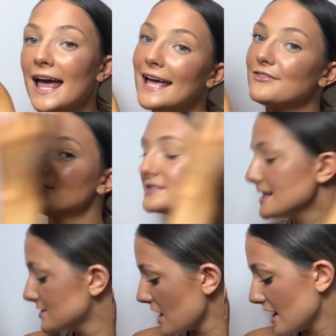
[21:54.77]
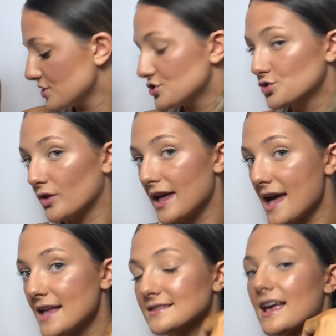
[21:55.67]
If you did enjoy
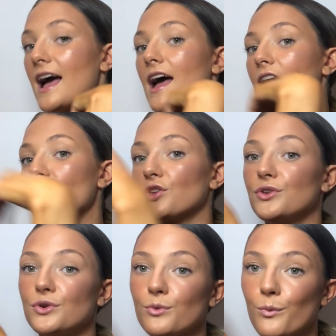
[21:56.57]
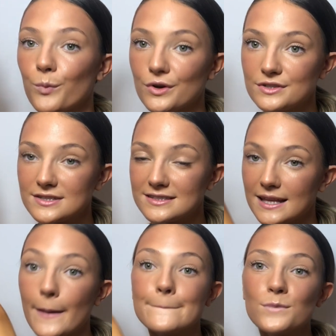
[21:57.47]
it and you want to
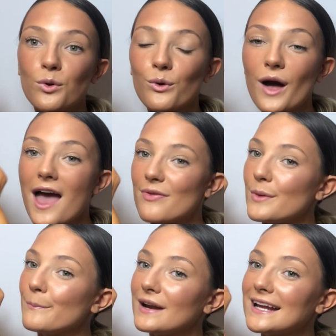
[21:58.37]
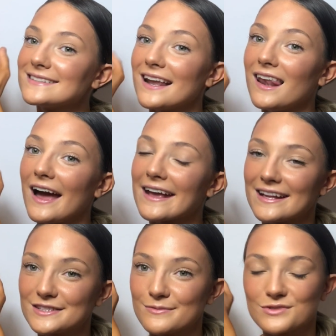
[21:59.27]
see more, then please like
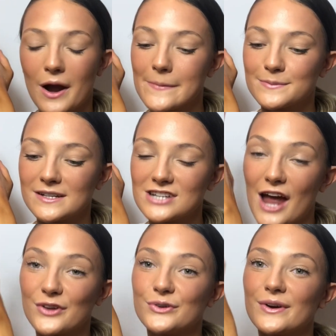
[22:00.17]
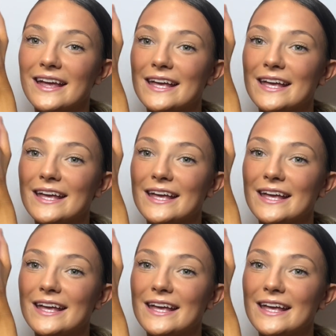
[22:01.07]
and subscribe to my channel.